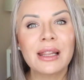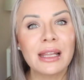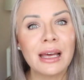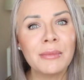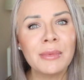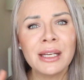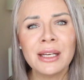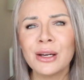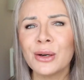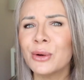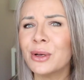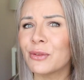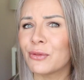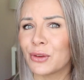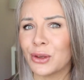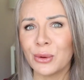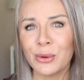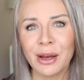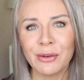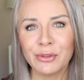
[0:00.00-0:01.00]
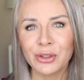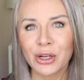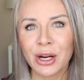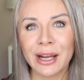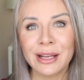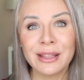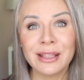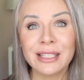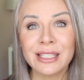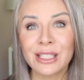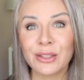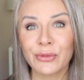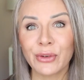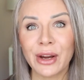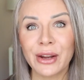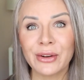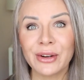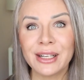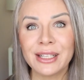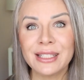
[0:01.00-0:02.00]
Let me know if you have tried this
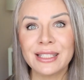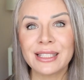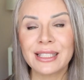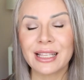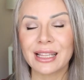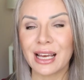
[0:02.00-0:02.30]
fragrance.